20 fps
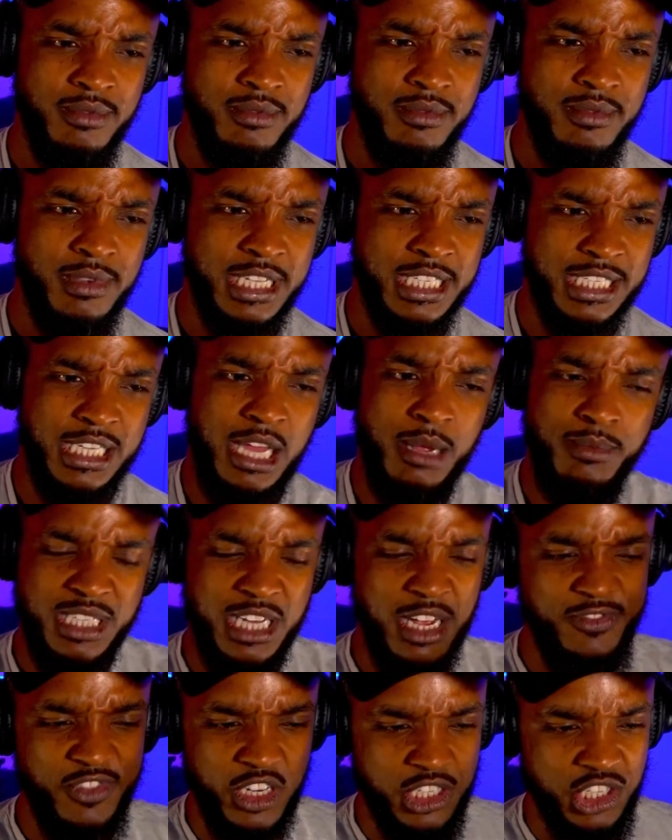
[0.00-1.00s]
Because some stuff
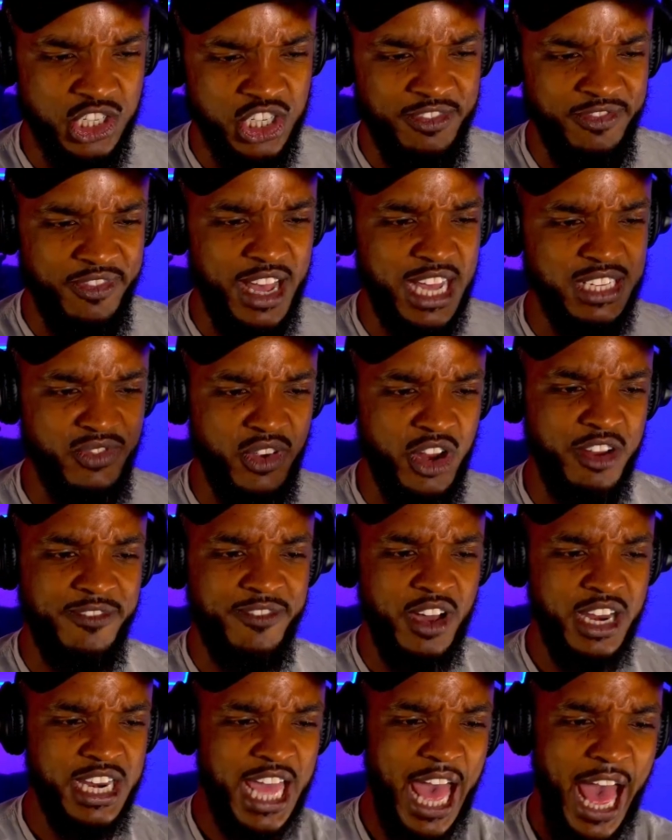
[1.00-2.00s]
that she finds very
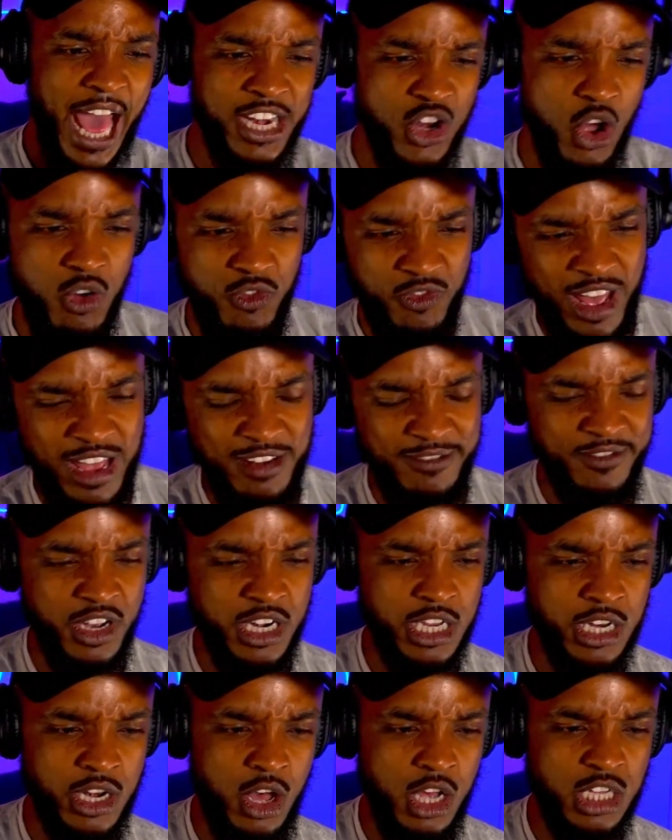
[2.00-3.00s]
funny, I don't find funny
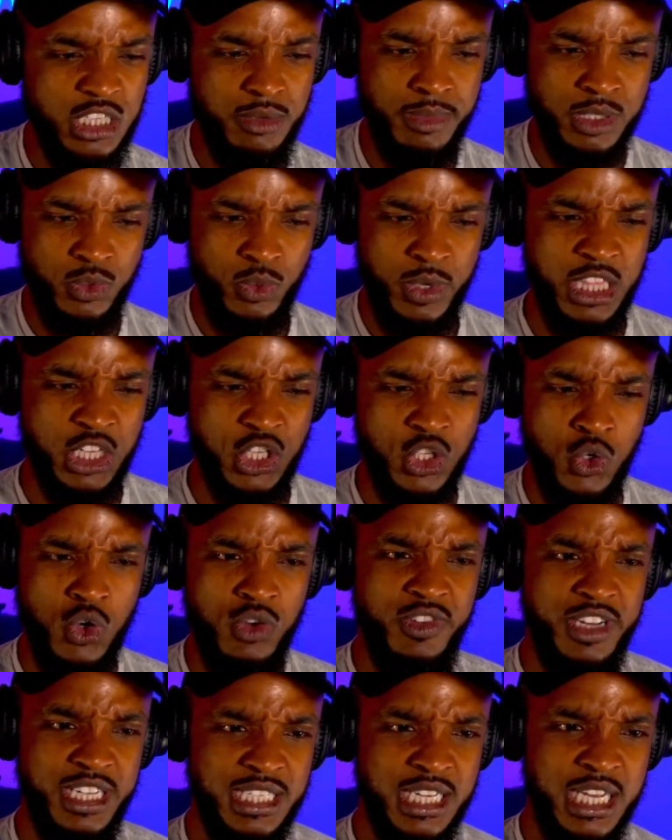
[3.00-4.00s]
at all. So between the two of
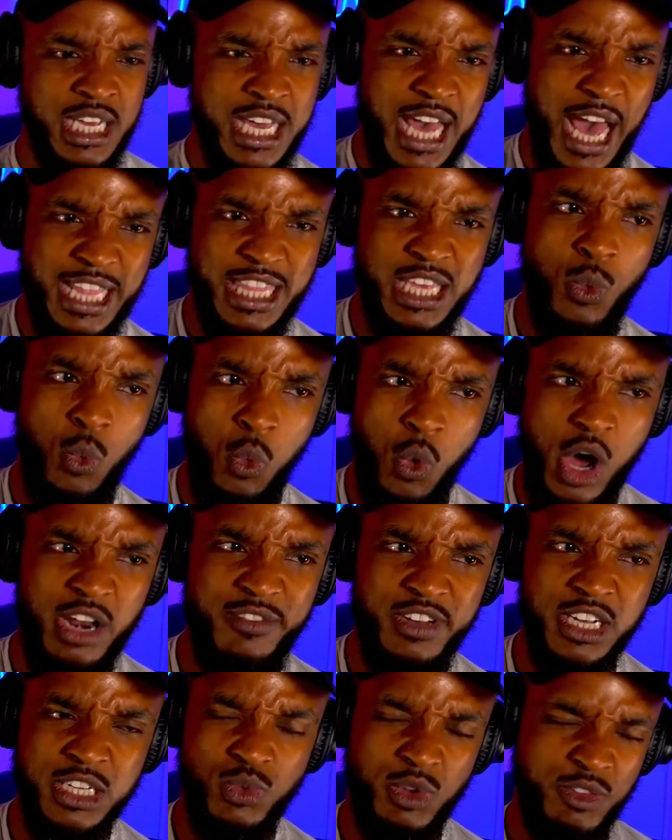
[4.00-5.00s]
us, I think one of
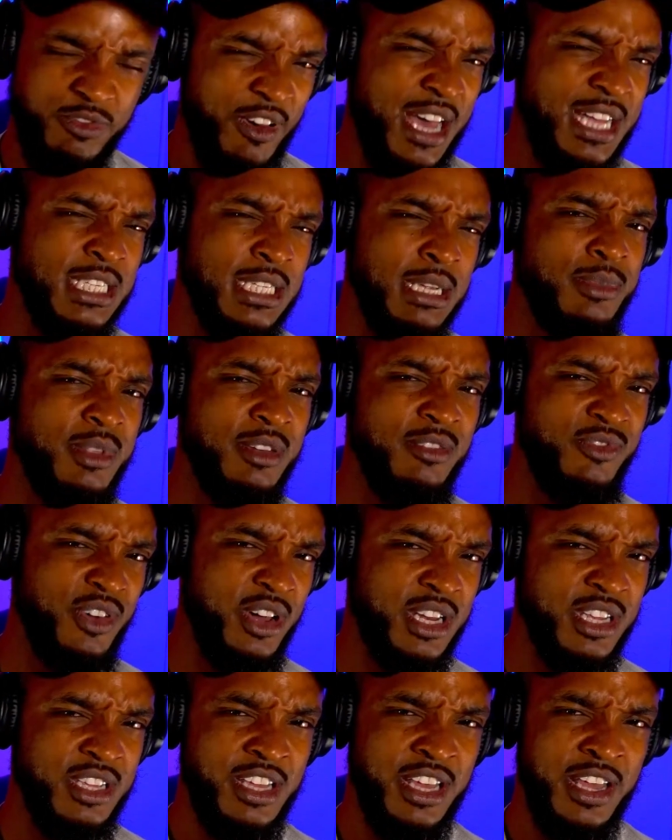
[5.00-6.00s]
us would find something
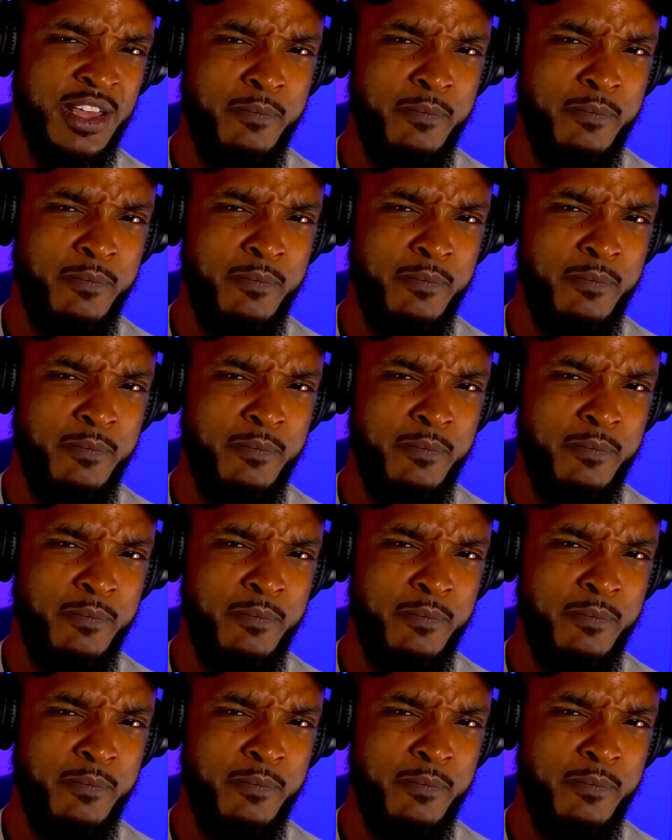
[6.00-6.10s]
funny.